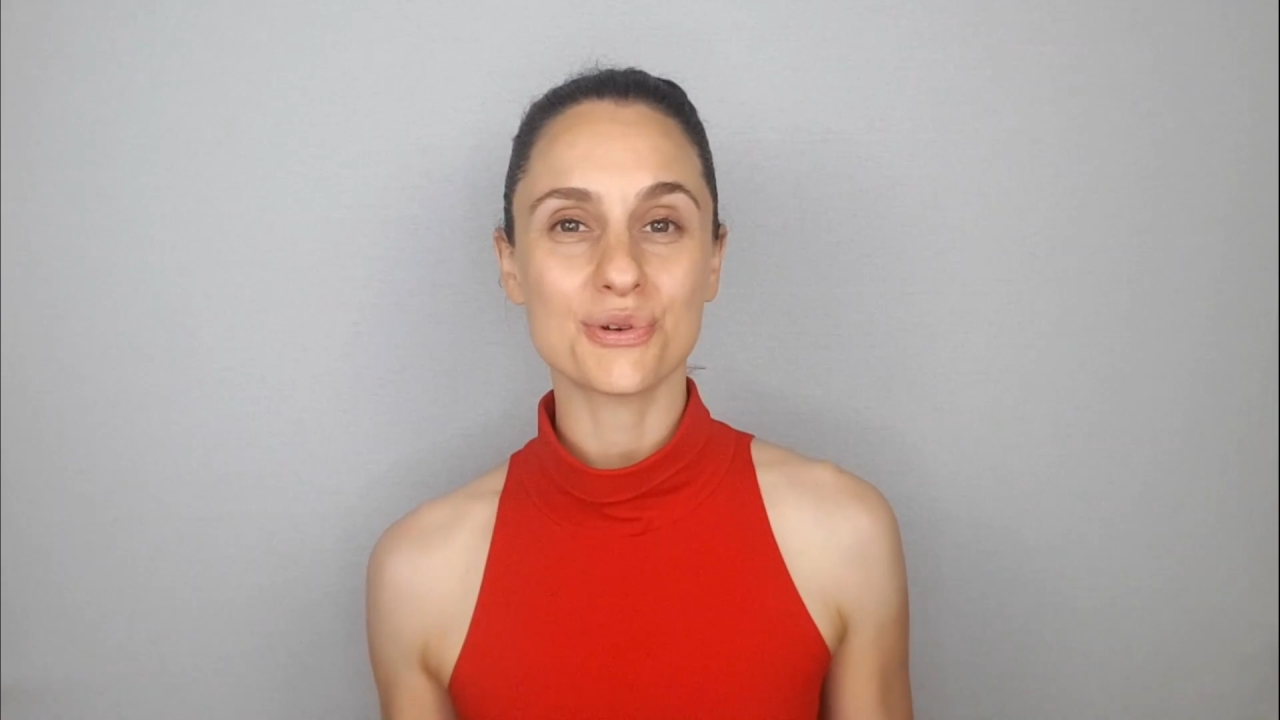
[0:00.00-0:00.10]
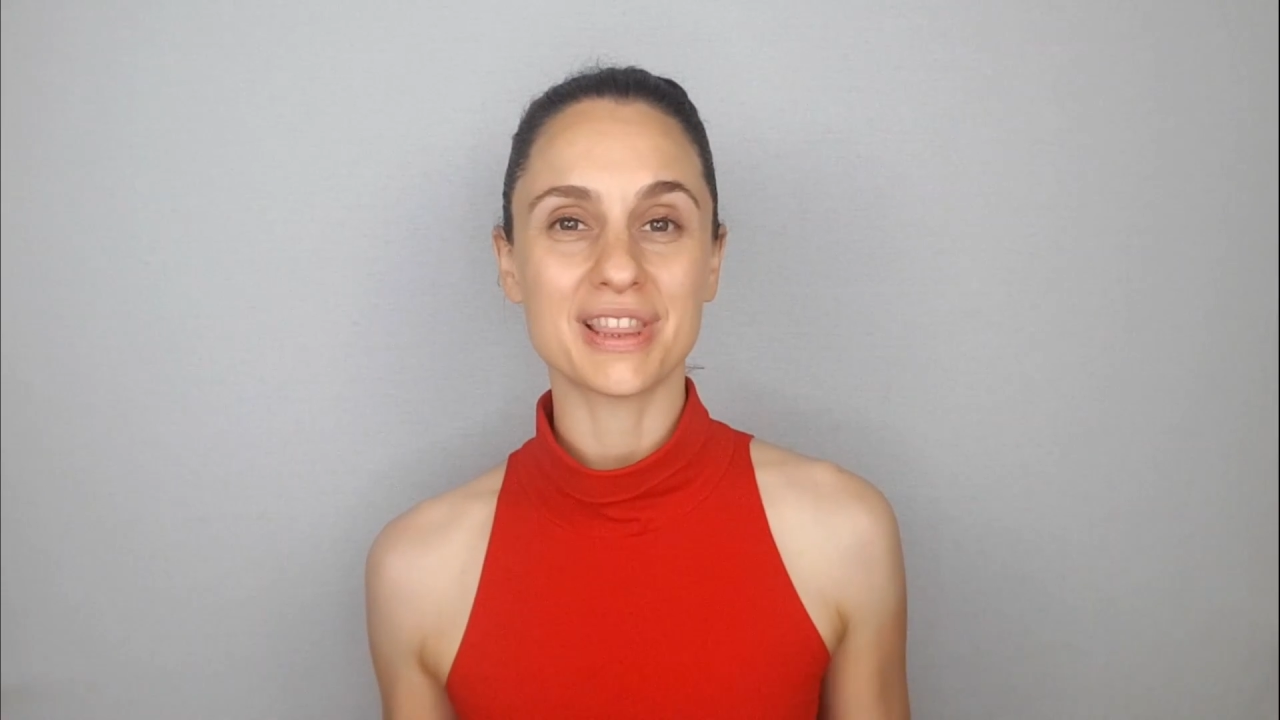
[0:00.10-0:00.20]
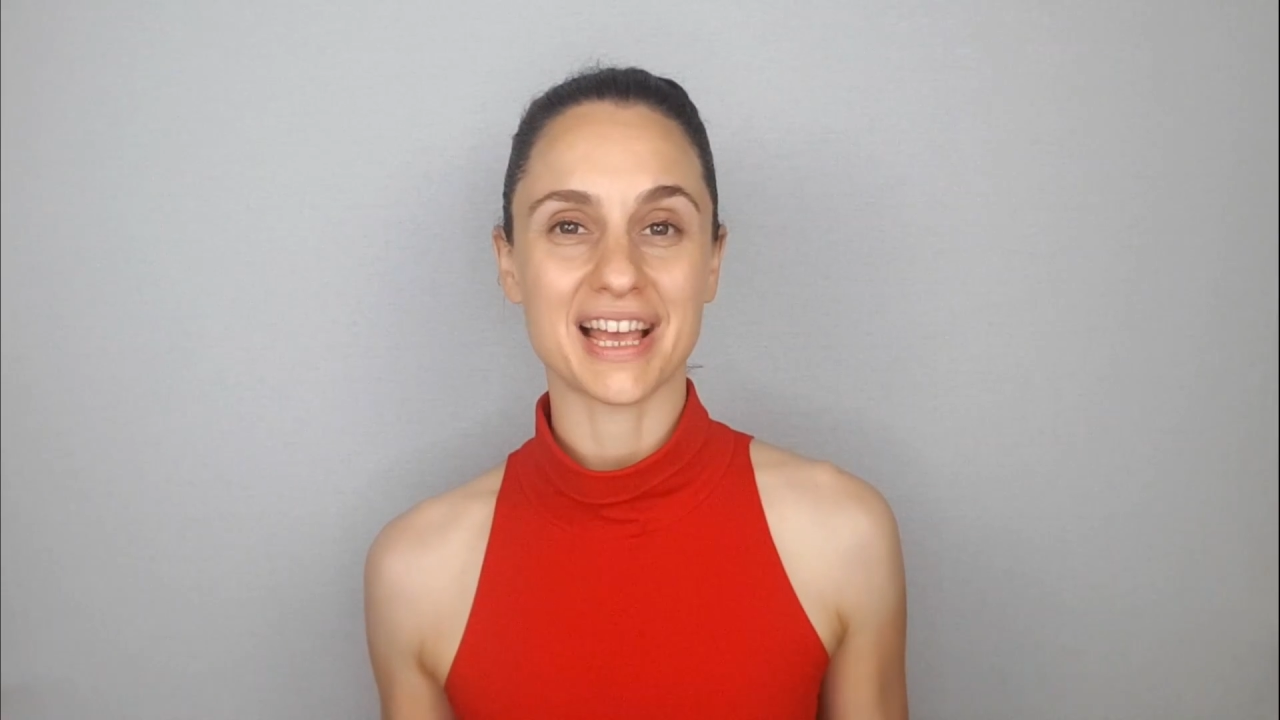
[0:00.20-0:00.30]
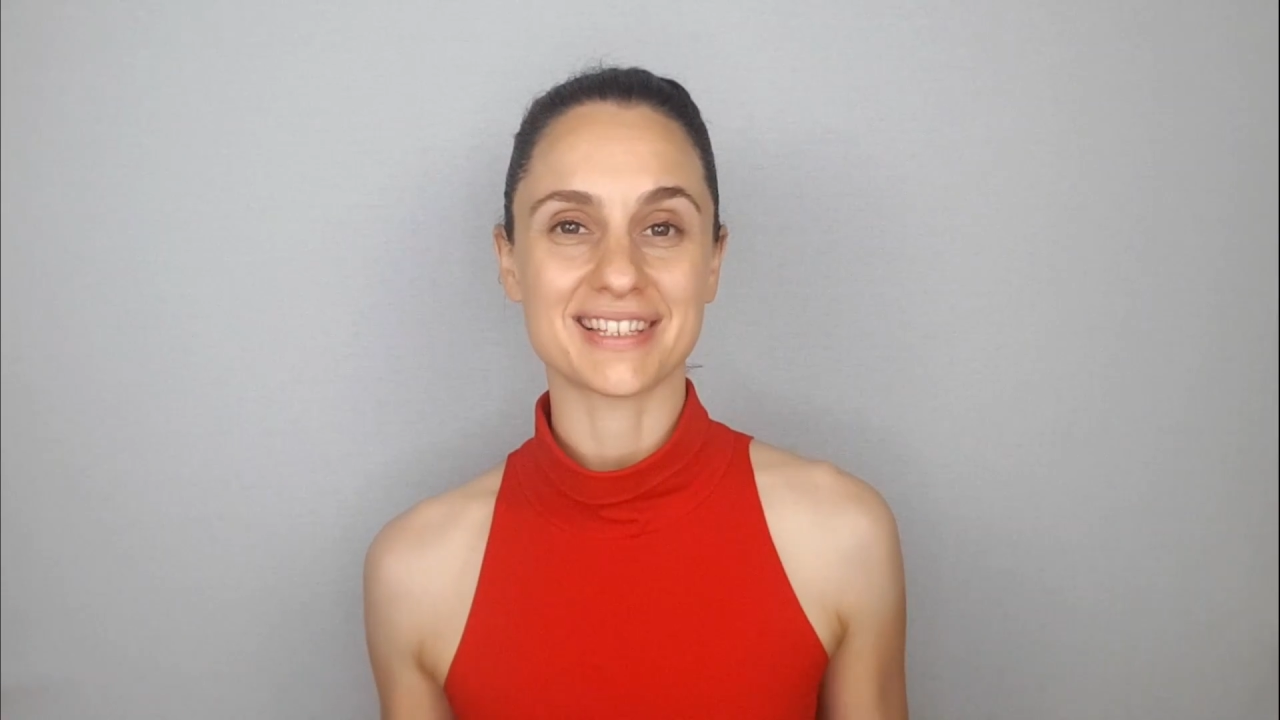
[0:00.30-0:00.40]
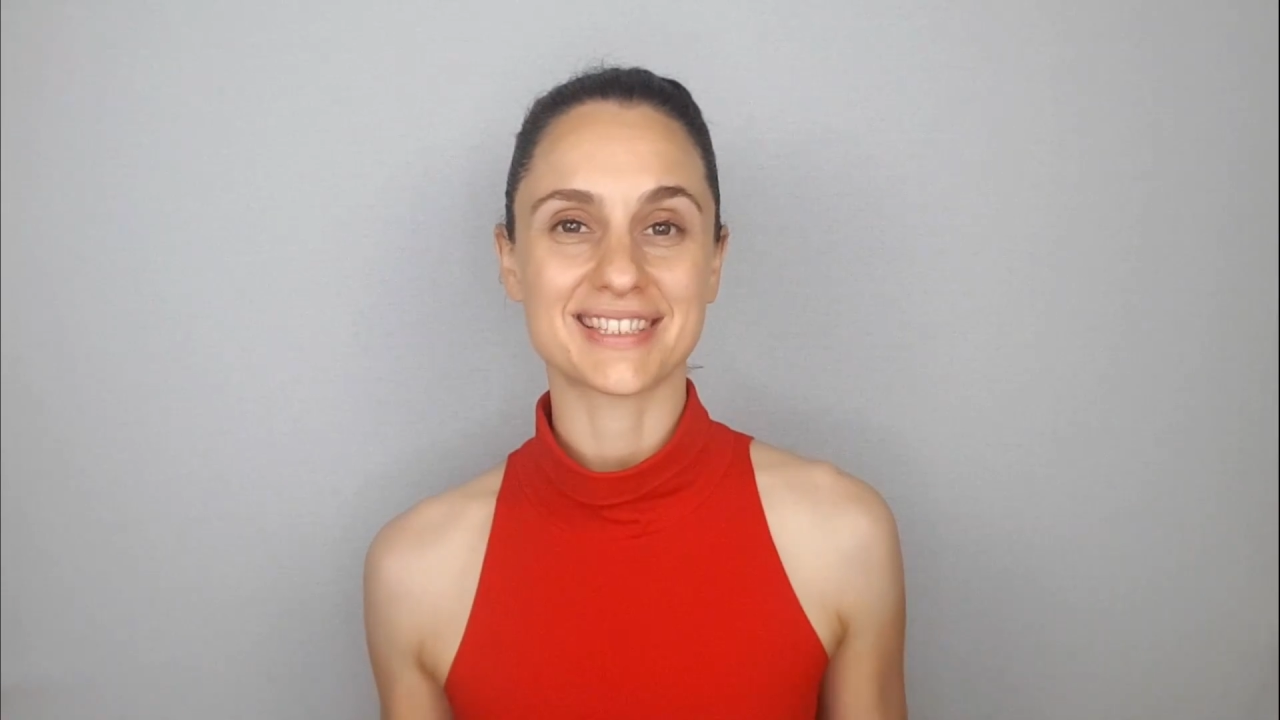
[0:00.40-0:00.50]
or
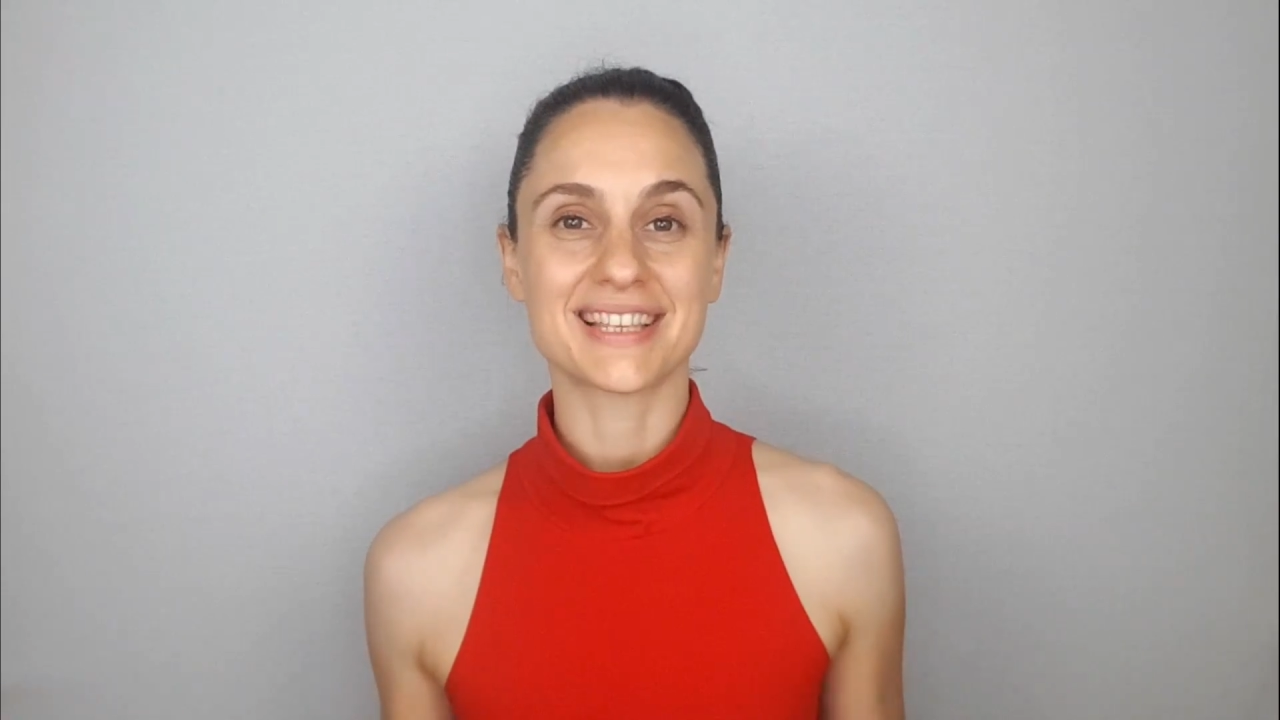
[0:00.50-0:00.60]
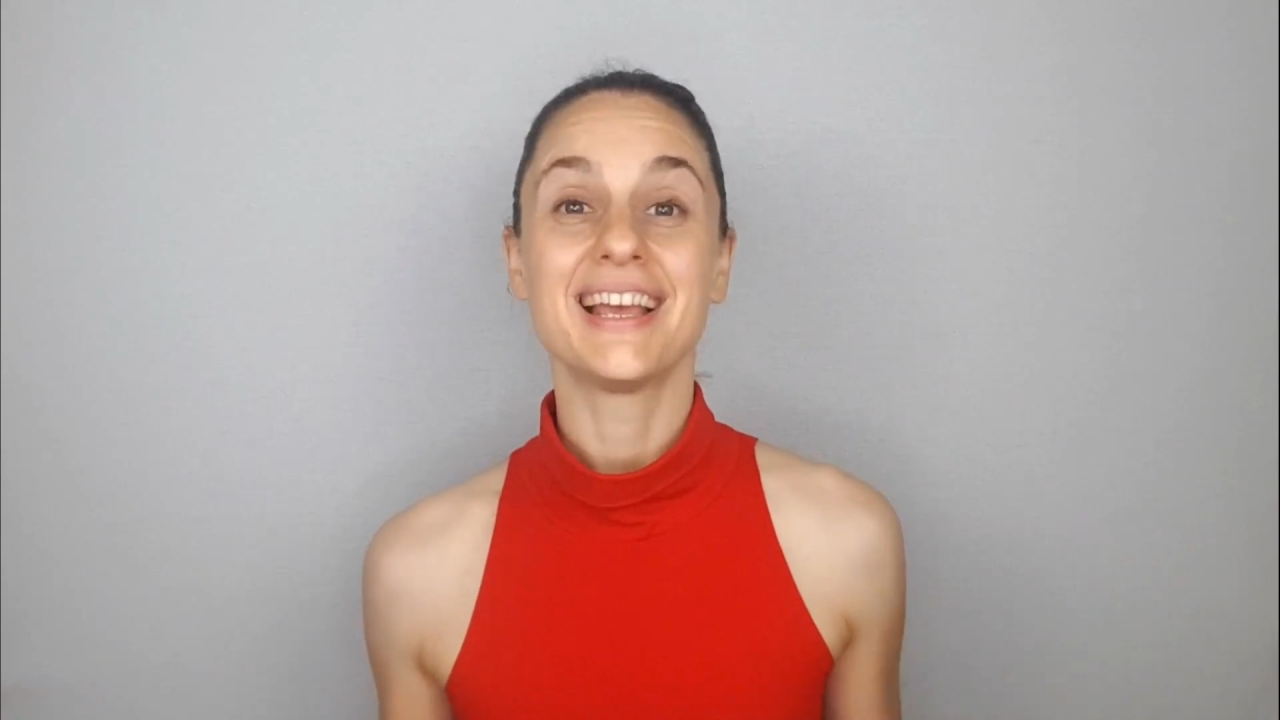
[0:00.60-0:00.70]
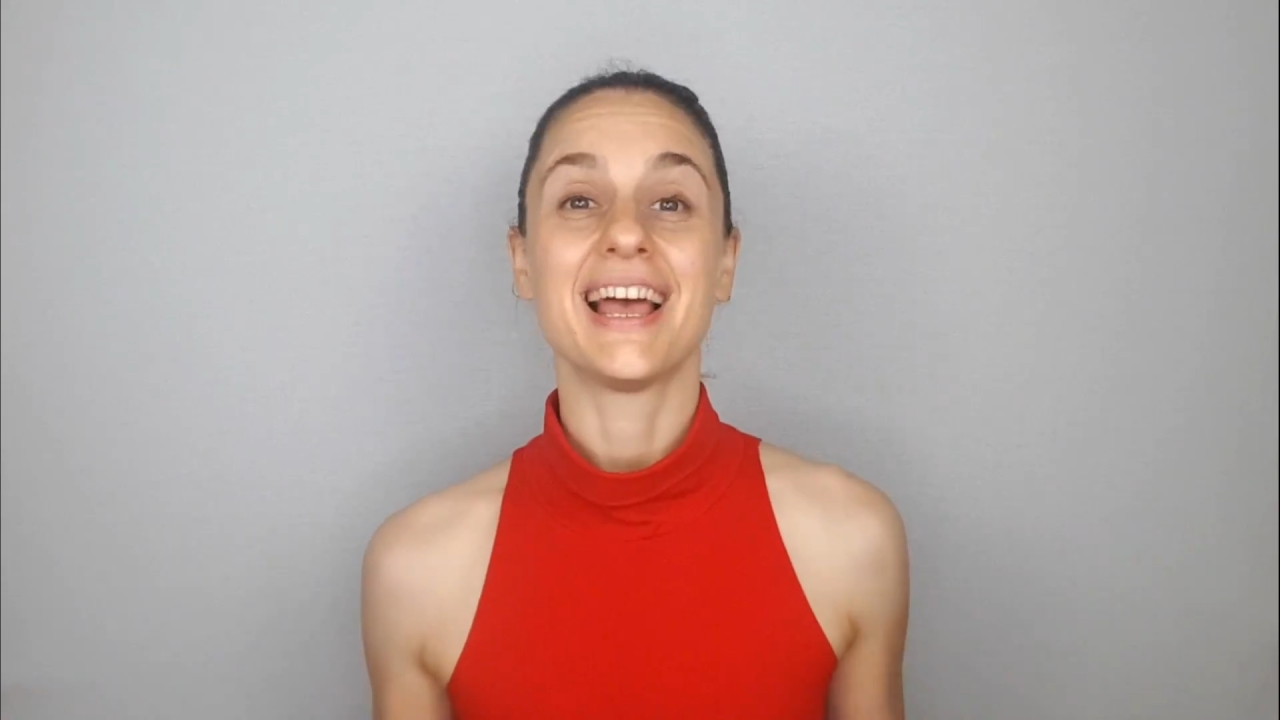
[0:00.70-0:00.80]
less,